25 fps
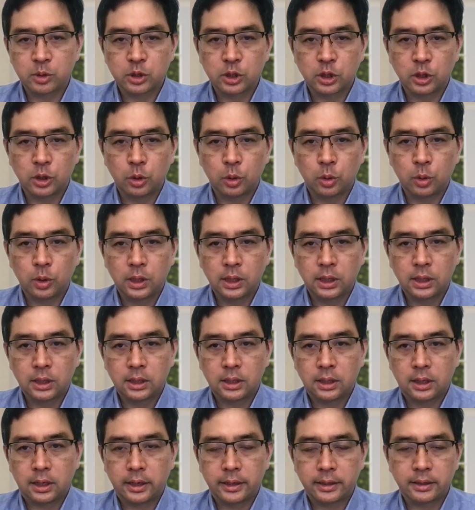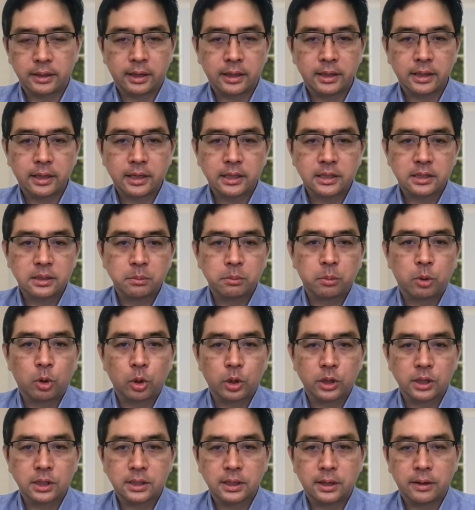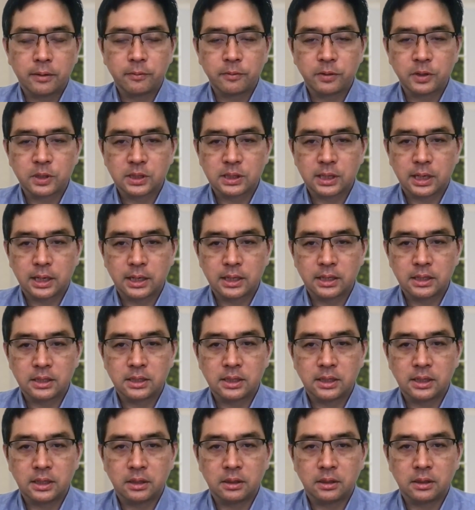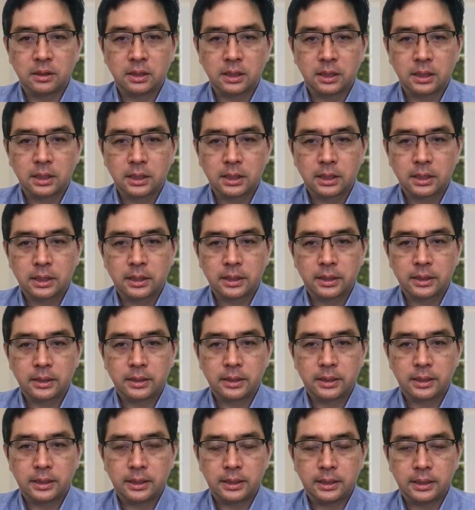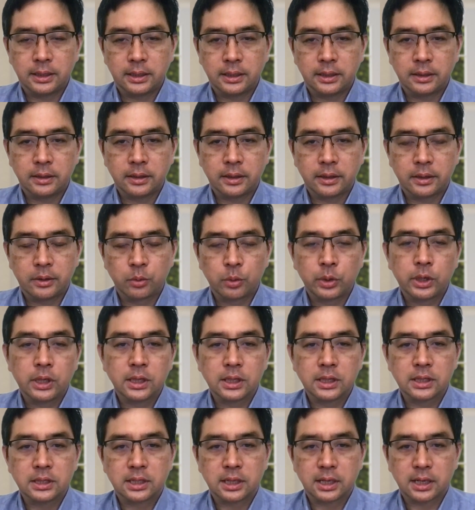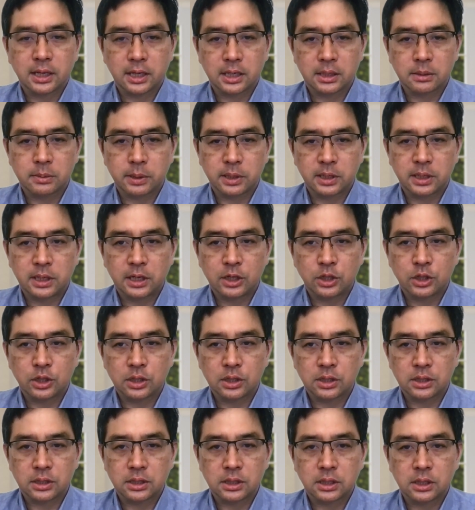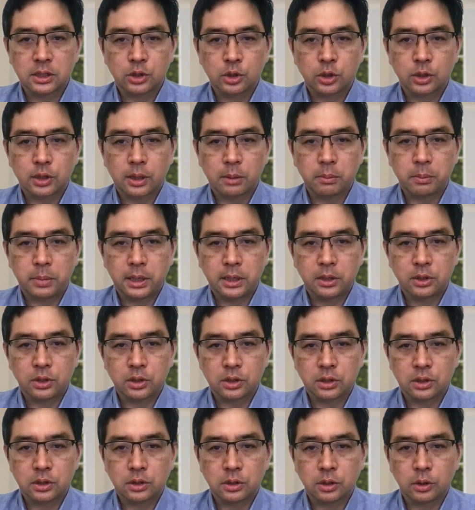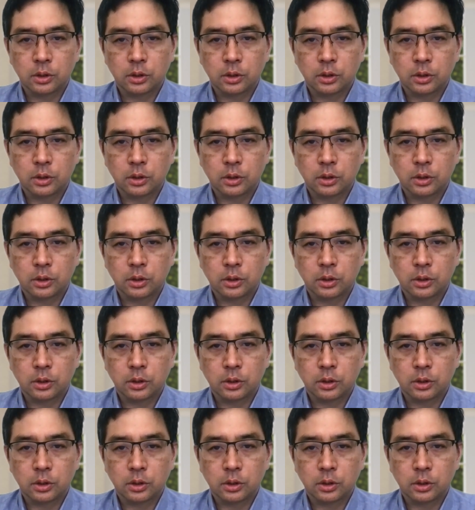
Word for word: So I think it's important to emphasize the realistic expectations so that patients